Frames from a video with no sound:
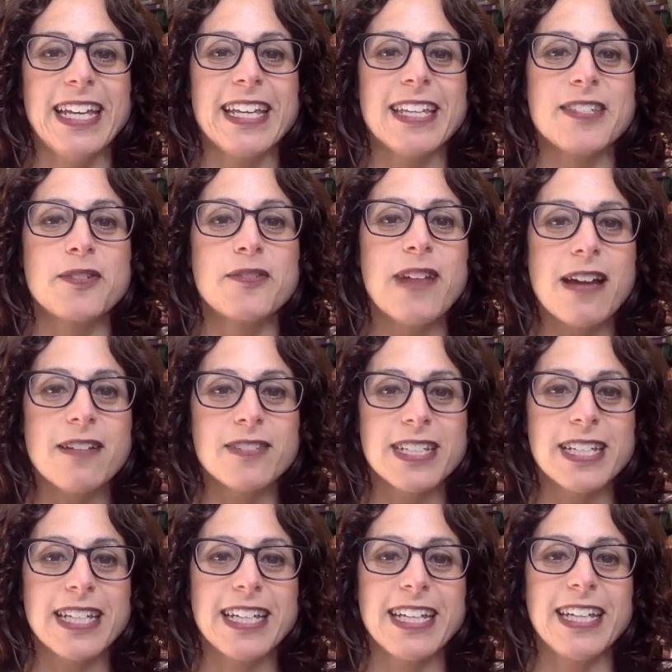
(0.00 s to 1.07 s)
is
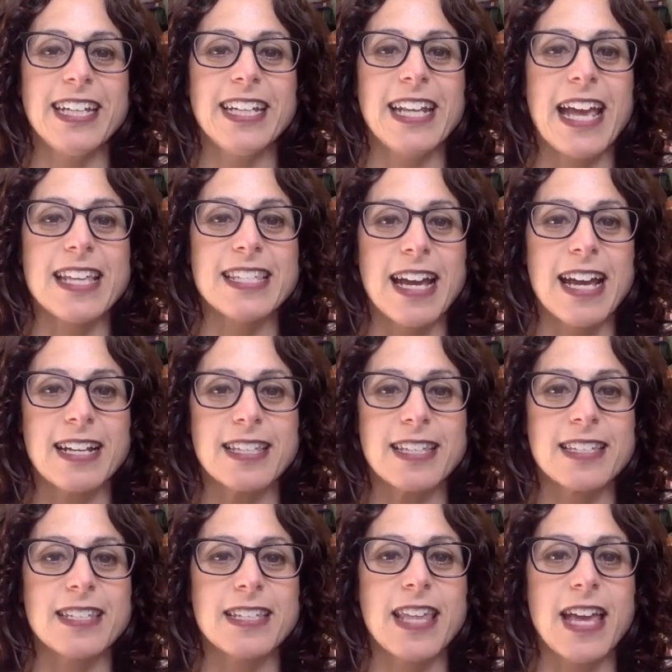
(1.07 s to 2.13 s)
grounded and has
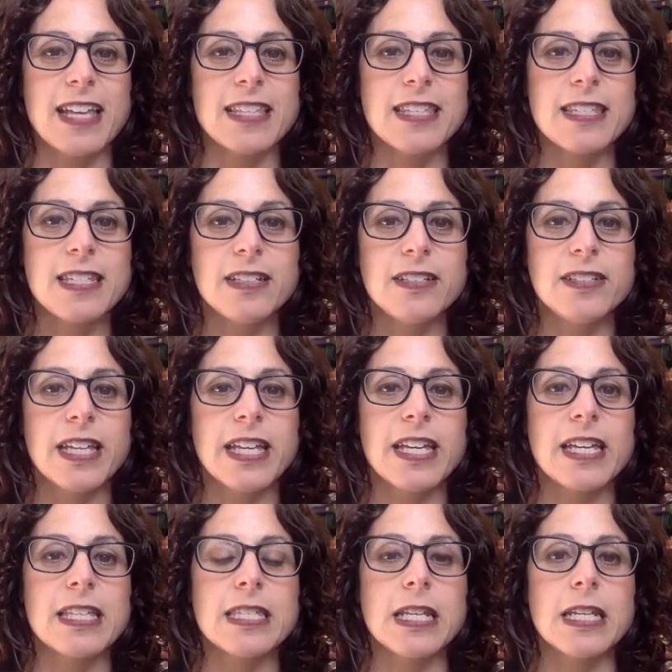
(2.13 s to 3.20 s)
access to that
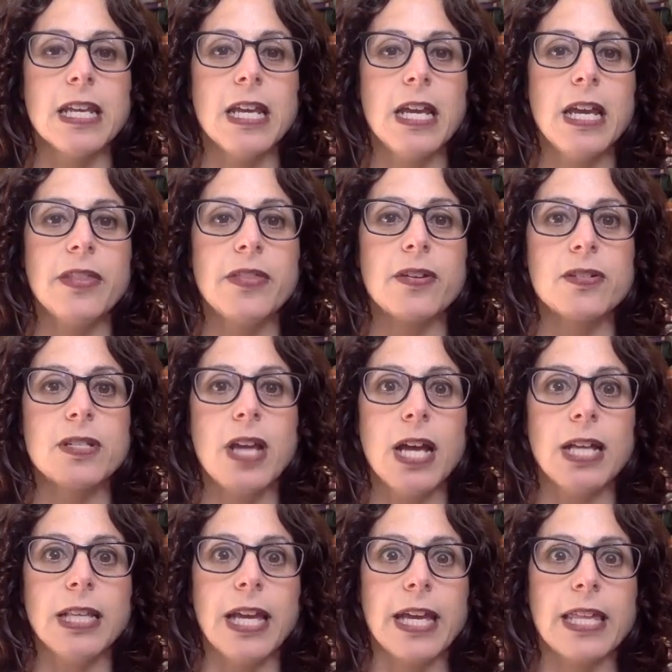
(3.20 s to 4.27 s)
stillness and there's
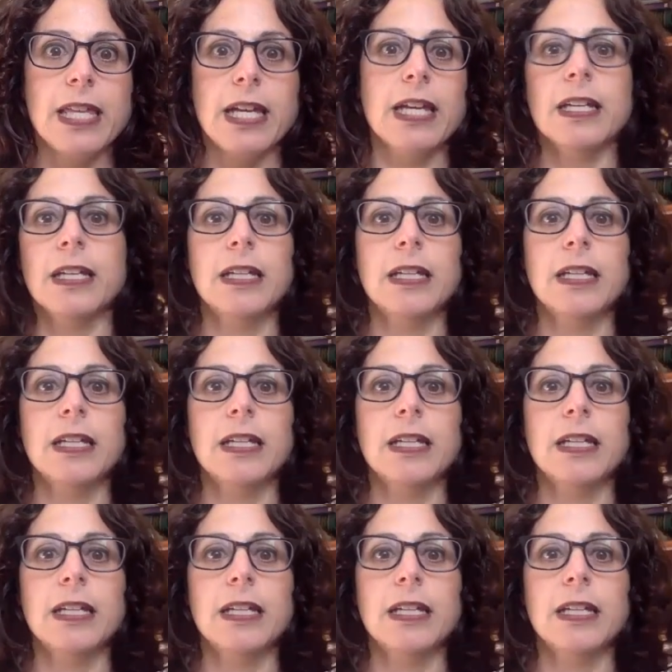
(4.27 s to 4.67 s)
not like the